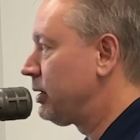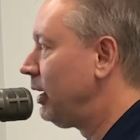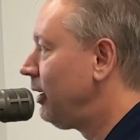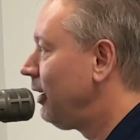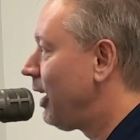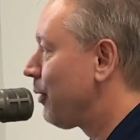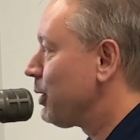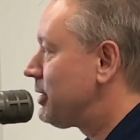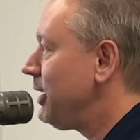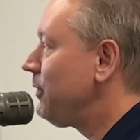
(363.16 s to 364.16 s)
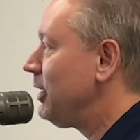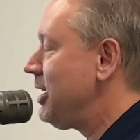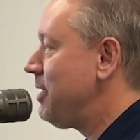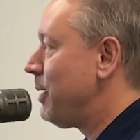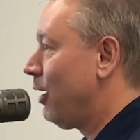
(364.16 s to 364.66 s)
Mm-hmm. I received an
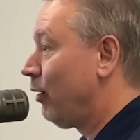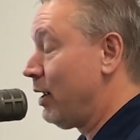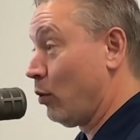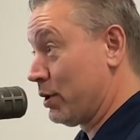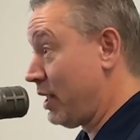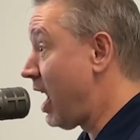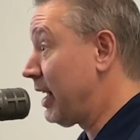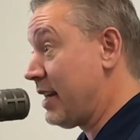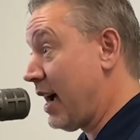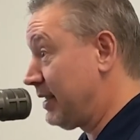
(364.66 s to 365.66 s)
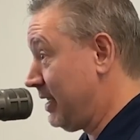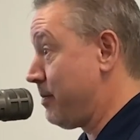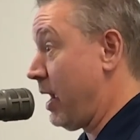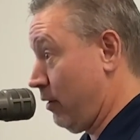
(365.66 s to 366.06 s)
email, and it was not a nice email.